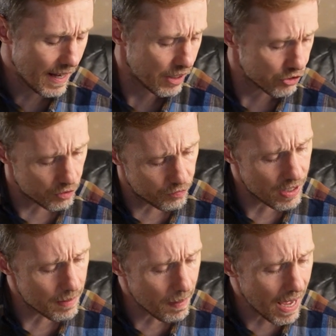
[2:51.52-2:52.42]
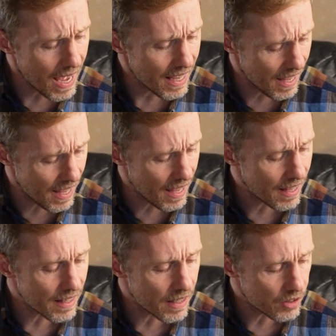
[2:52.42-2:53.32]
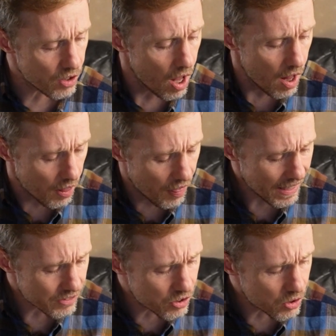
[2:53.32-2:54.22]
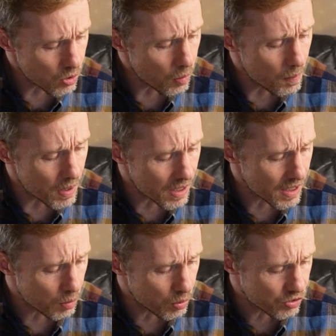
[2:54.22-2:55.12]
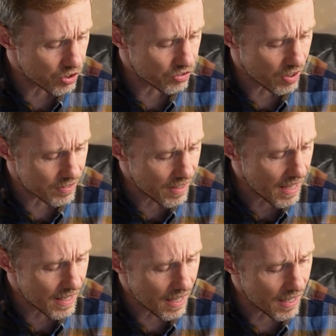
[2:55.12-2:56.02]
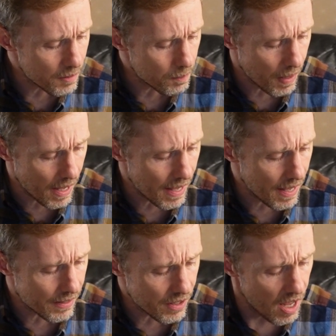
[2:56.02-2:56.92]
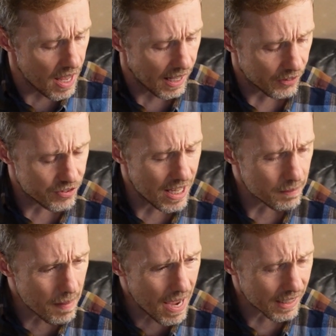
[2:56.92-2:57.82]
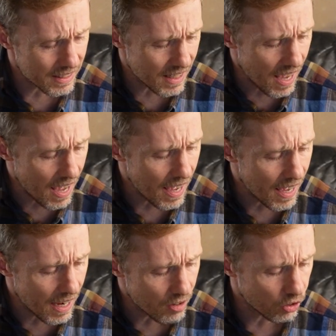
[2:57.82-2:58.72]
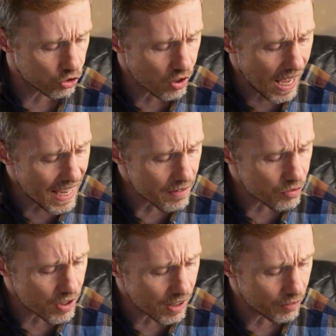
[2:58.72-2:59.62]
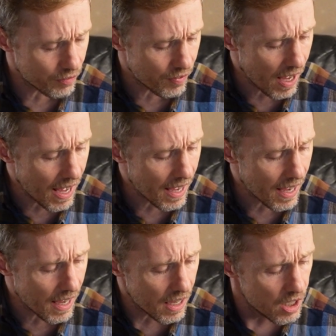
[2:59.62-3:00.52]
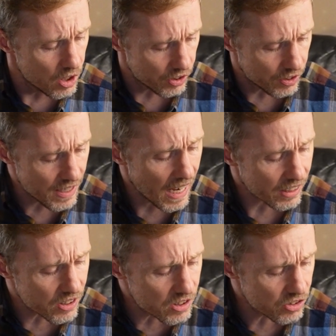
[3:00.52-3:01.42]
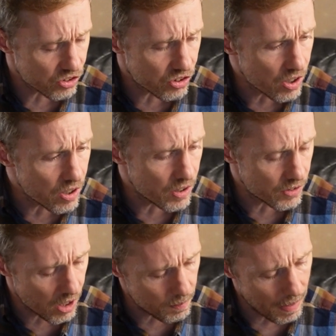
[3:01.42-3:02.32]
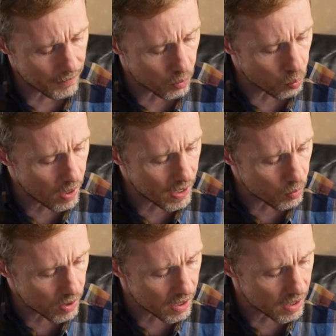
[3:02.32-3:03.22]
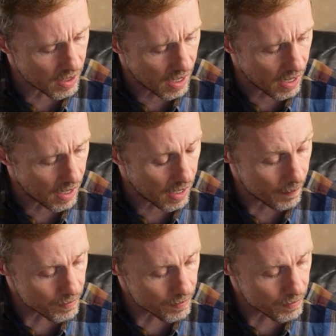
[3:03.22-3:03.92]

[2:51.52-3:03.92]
I should feed my head. That to me was just a day in bed. I'll take my car, I'll drive real far. You're not concerned about the way we are.